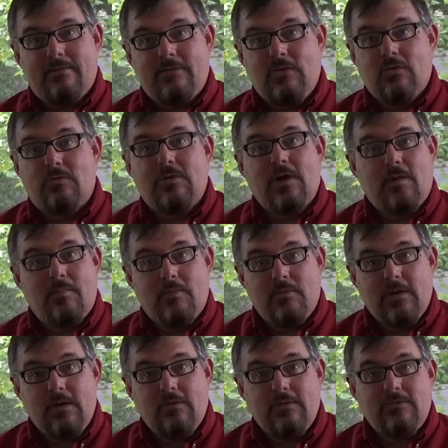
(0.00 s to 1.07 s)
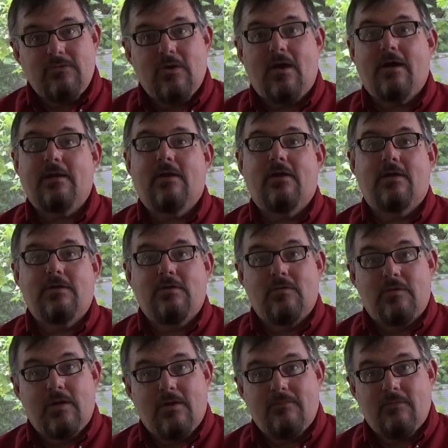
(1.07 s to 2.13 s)
your double duty shotgun,
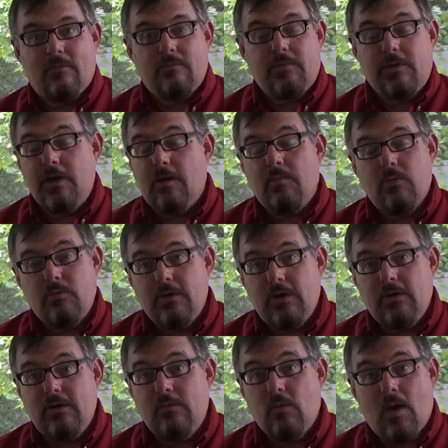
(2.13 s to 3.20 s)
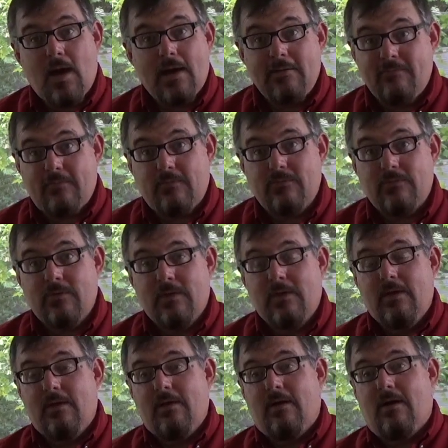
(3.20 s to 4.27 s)
your double duty rifles
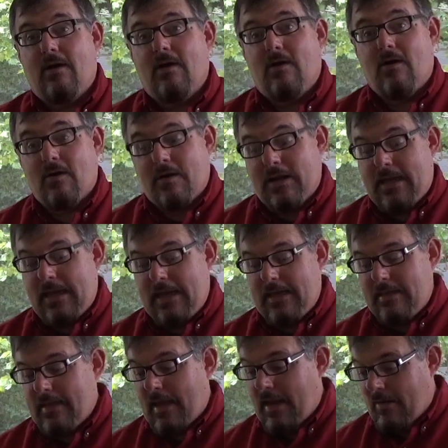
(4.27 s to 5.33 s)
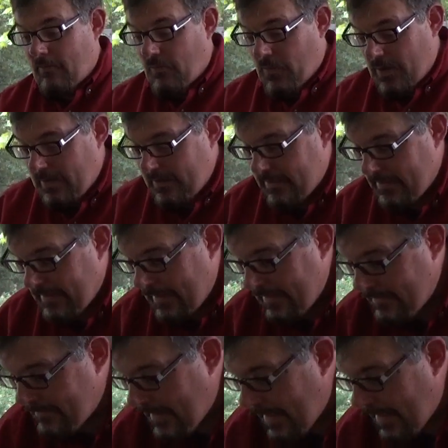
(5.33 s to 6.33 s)
are key there. One of the things